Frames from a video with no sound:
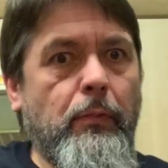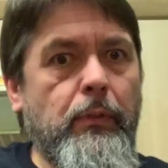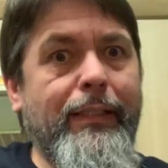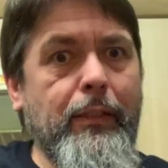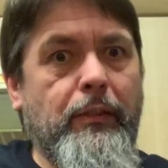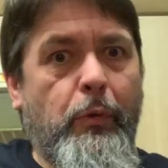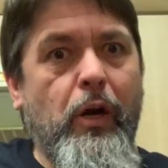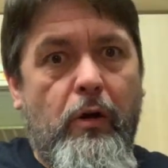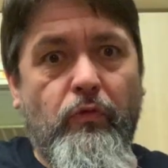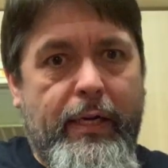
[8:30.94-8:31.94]
and this is
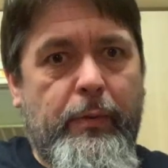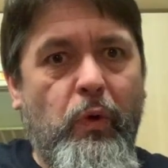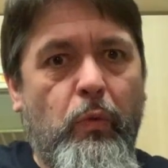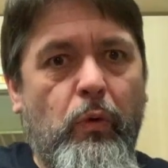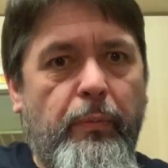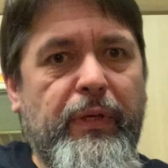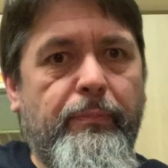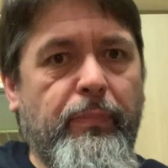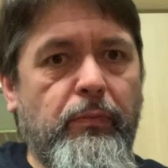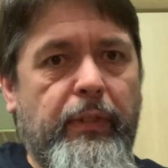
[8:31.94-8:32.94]
where I really will want to be
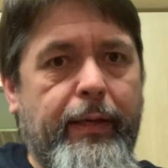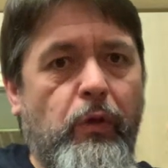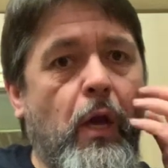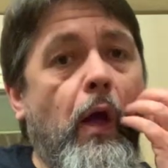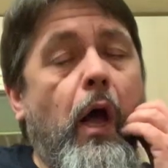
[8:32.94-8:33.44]
killed.